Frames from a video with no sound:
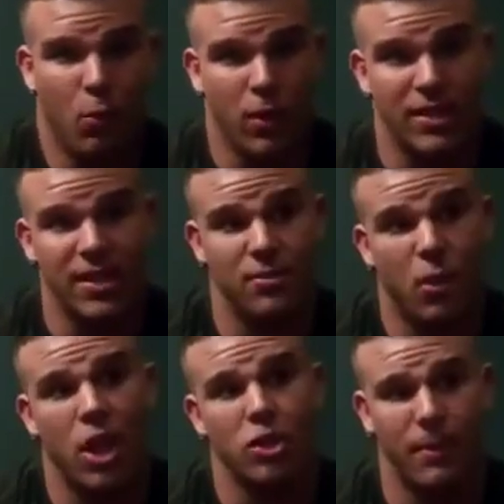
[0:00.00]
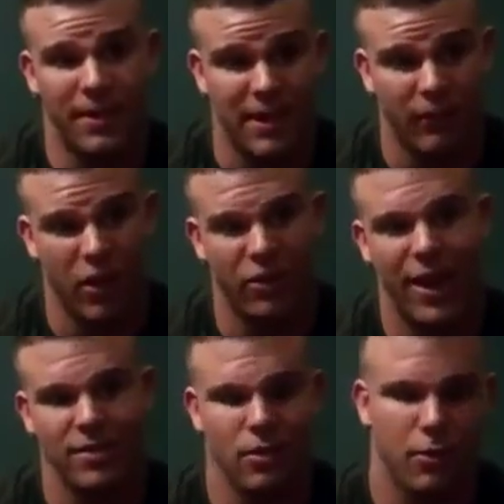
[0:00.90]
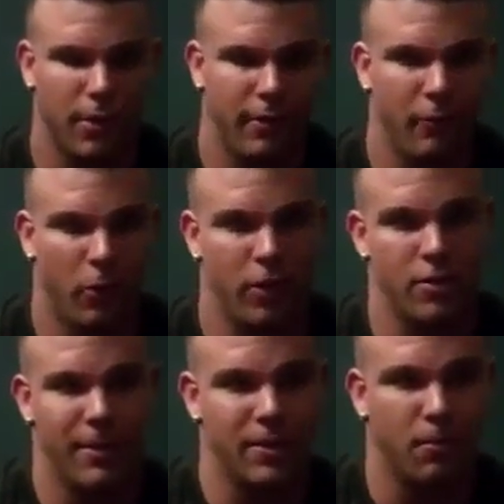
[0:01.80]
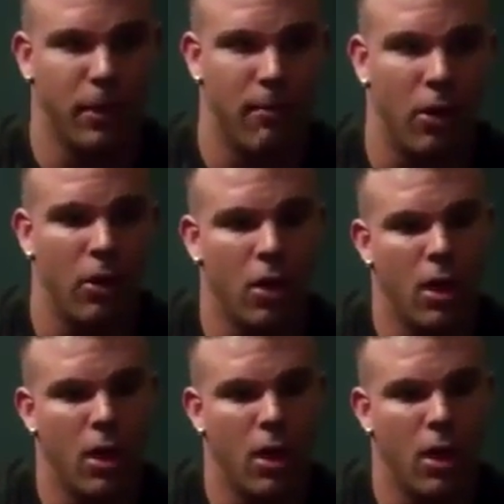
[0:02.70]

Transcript: 100 mgs every other day, so 300 to 400 mgs of Primo.